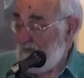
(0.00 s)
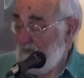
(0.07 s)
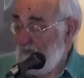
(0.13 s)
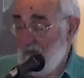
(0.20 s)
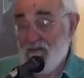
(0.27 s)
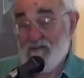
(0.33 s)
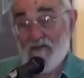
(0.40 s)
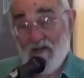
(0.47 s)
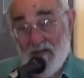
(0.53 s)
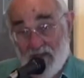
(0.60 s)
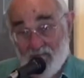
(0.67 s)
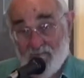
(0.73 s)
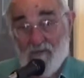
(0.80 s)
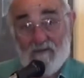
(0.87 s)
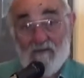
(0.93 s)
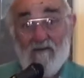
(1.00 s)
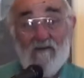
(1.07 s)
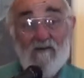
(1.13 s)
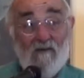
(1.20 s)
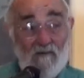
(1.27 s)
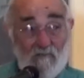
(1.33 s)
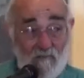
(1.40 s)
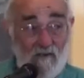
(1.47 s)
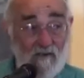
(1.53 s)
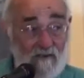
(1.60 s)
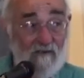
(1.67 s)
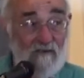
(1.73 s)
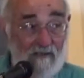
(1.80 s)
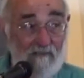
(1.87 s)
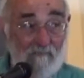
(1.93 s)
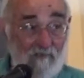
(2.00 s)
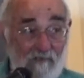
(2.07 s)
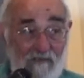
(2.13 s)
That is, I have written what he put